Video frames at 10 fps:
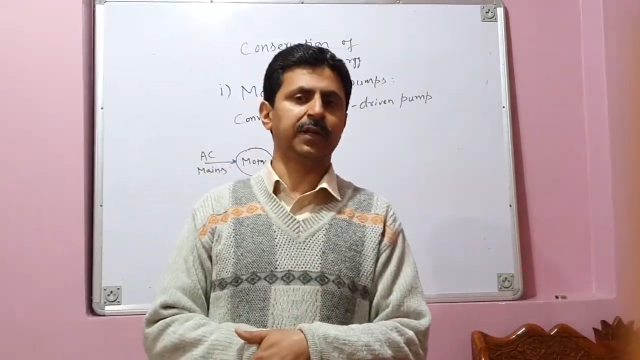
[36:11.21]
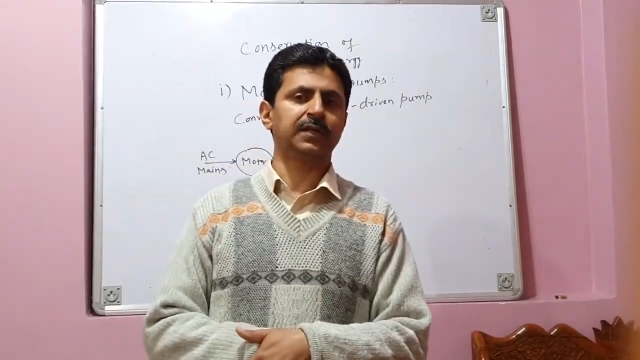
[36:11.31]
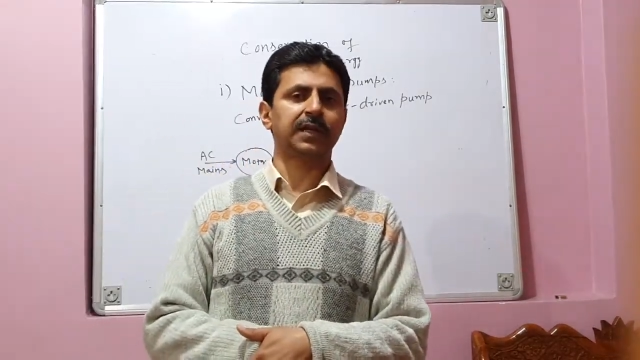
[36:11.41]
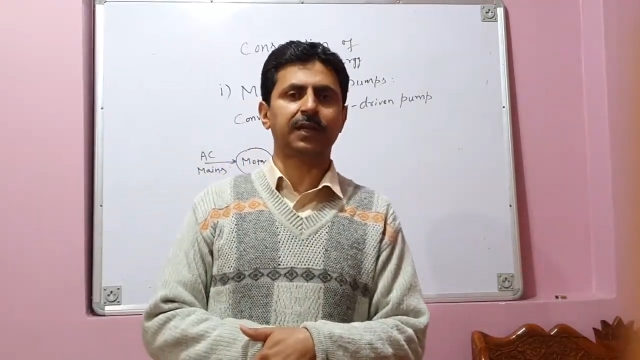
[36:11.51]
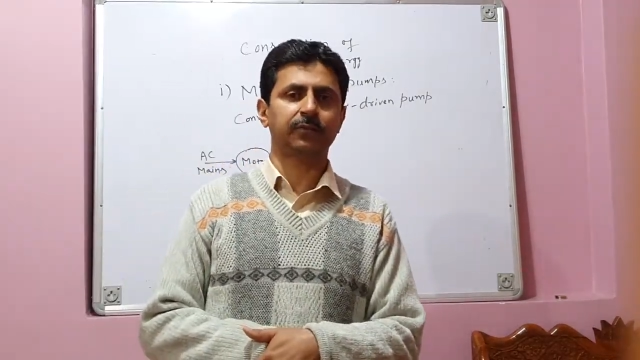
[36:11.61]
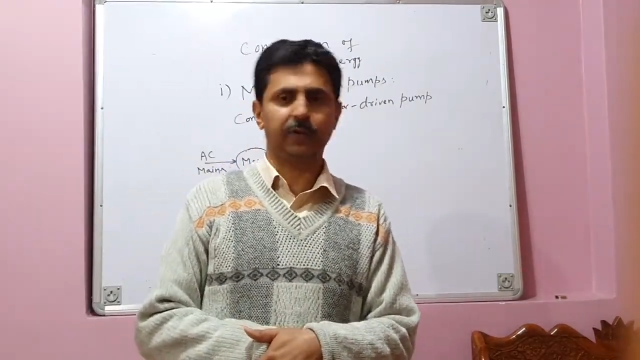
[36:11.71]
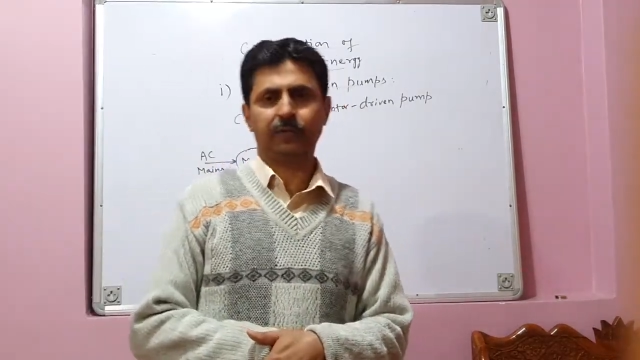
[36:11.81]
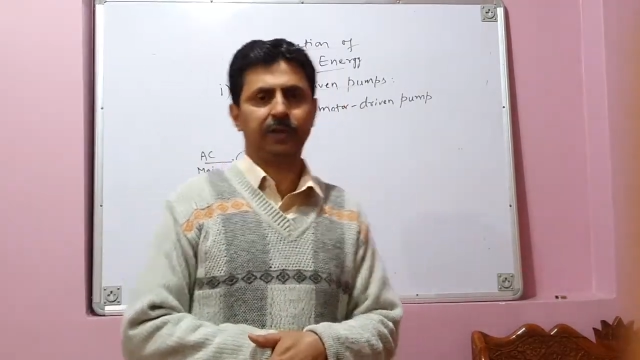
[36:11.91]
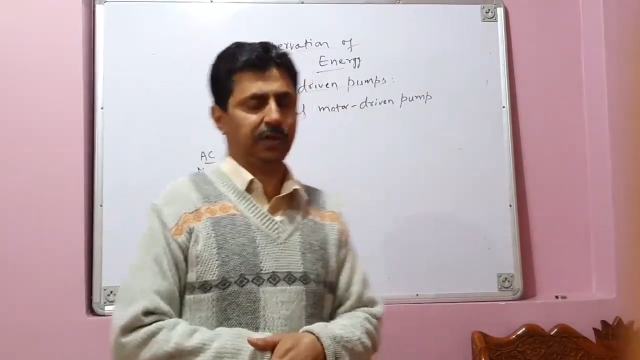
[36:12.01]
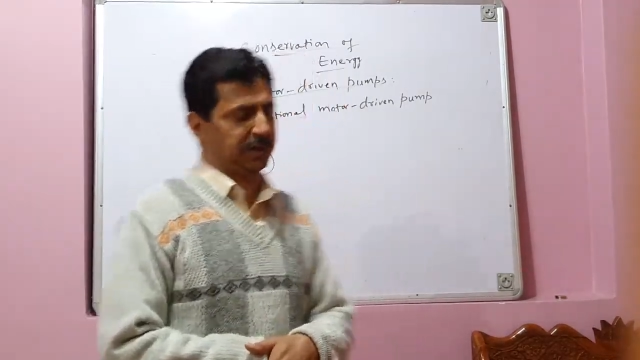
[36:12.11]

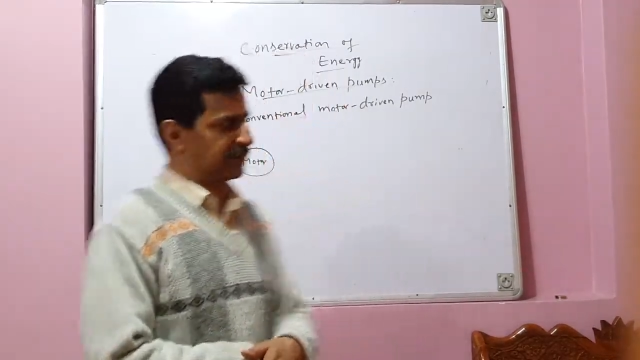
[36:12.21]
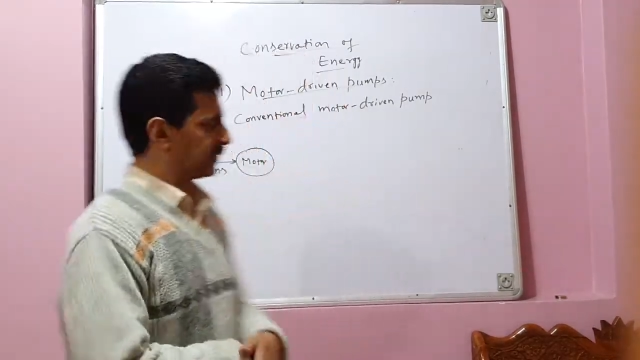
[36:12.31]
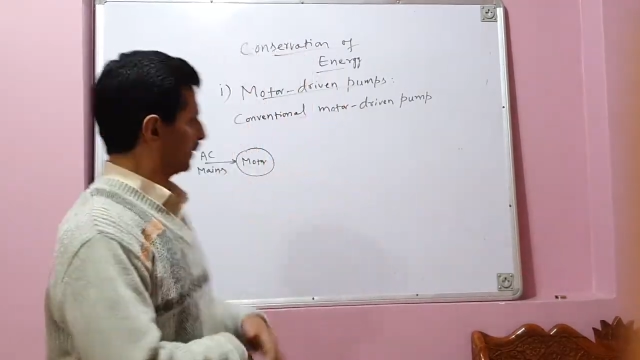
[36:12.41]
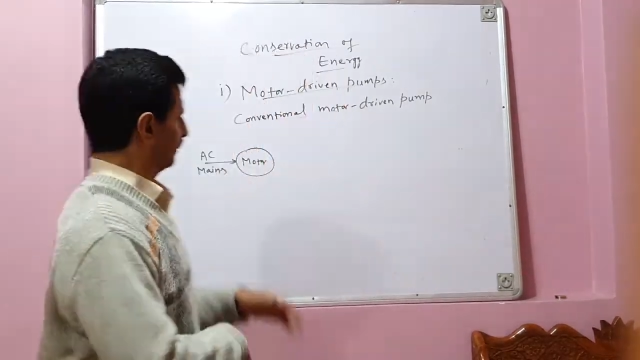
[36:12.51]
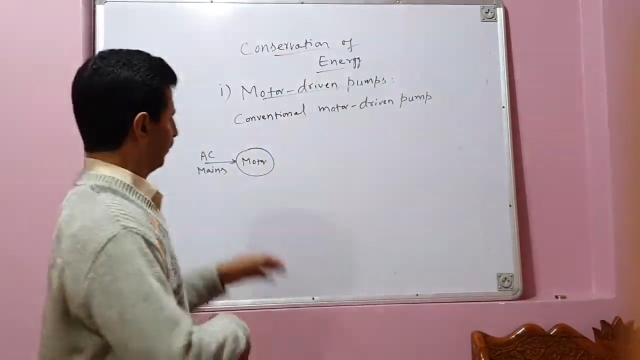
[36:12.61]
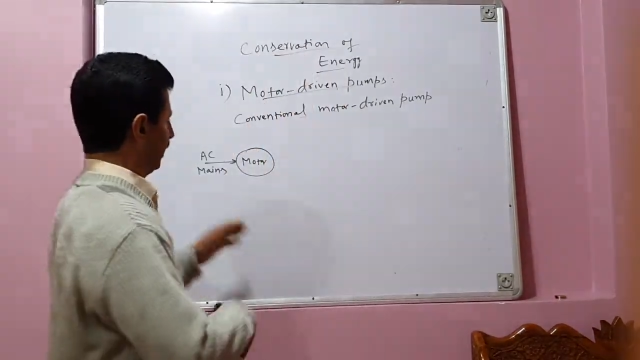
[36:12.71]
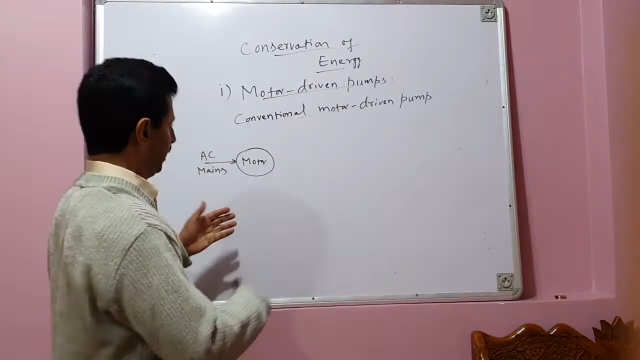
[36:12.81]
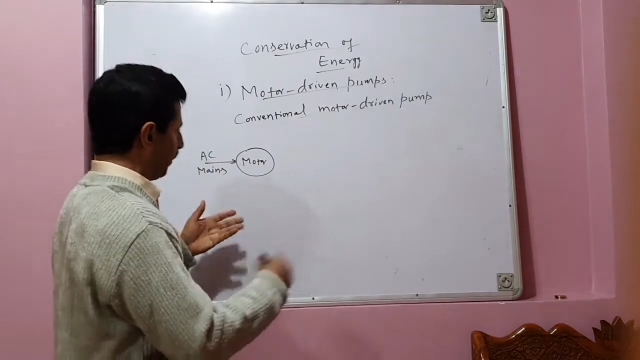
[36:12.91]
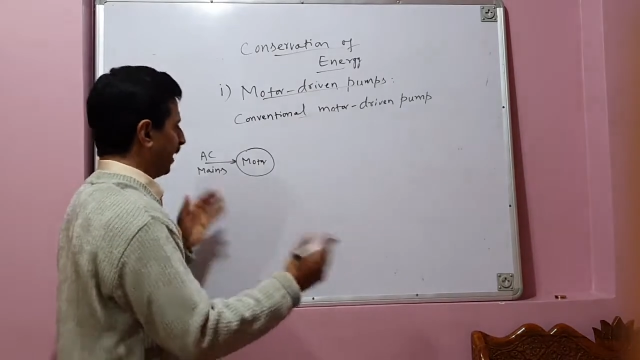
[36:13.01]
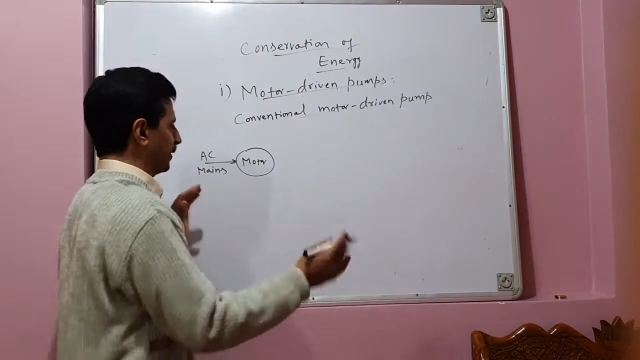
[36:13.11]
Depends.
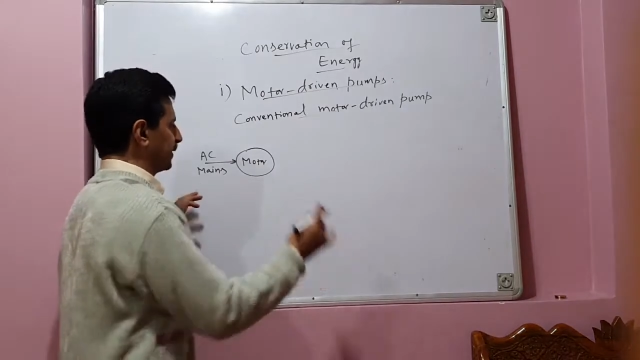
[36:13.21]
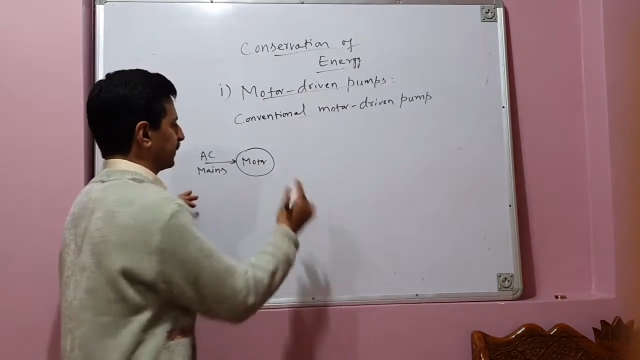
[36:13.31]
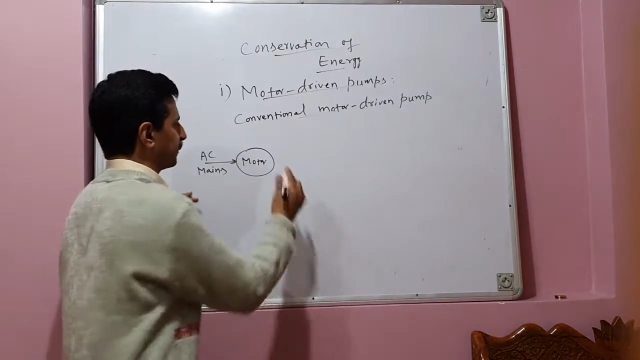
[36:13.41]
Then this